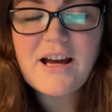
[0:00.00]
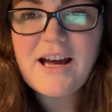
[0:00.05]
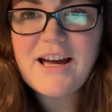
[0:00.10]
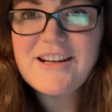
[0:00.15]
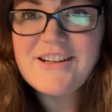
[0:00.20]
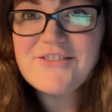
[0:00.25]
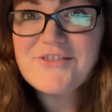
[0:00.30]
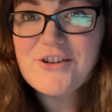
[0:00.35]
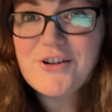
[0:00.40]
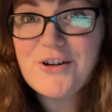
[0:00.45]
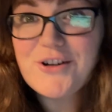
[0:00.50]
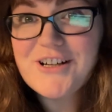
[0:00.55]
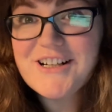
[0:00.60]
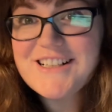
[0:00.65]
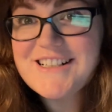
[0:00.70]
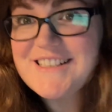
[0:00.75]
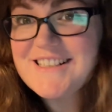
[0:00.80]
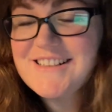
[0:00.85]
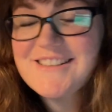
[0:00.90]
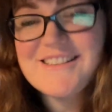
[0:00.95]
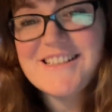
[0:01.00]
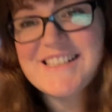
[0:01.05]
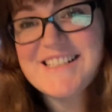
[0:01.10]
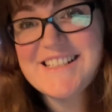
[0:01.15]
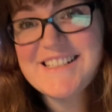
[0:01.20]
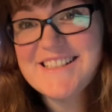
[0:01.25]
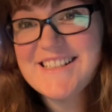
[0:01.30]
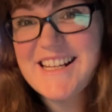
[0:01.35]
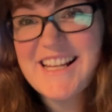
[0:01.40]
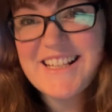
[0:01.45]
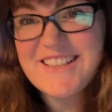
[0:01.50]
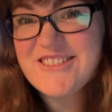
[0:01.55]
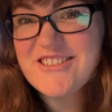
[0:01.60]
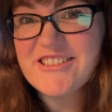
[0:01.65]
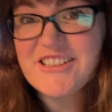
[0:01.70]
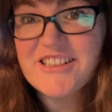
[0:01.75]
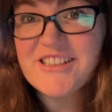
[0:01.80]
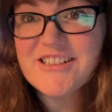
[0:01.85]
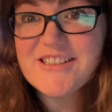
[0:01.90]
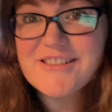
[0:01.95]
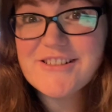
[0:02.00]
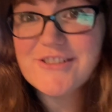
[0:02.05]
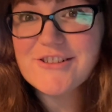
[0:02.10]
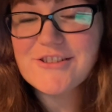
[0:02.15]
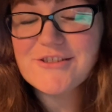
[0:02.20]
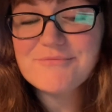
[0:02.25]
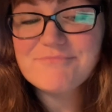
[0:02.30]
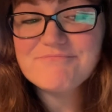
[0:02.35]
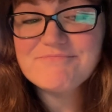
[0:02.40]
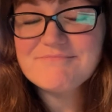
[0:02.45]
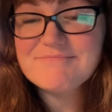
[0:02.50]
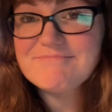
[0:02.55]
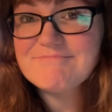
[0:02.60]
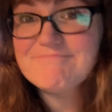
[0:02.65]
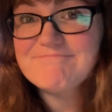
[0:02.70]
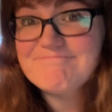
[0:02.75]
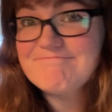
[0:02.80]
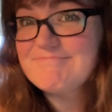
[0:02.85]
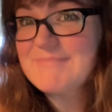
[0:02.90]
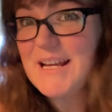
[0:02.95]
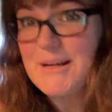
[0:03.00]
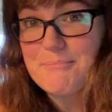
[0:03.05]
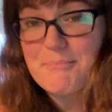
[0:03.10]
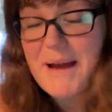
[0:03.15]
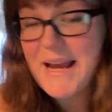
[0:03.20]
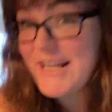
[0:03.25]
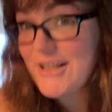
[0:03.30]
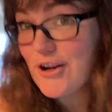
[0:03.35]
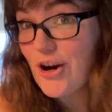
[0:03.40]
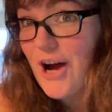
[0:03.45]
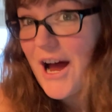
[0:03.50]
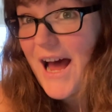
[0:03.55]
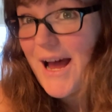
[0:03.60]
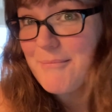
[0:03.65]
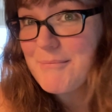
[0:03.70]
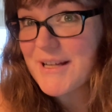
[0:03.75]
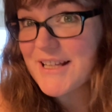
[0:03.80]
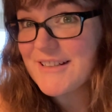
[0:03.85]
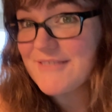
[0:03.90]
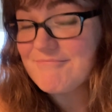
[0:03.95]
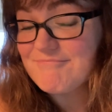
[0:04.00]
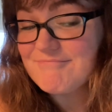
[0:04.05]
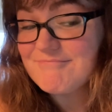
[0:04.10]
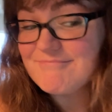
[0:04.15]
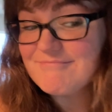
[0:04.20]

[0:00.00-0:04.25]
And of course, this is nature, so it might not happen.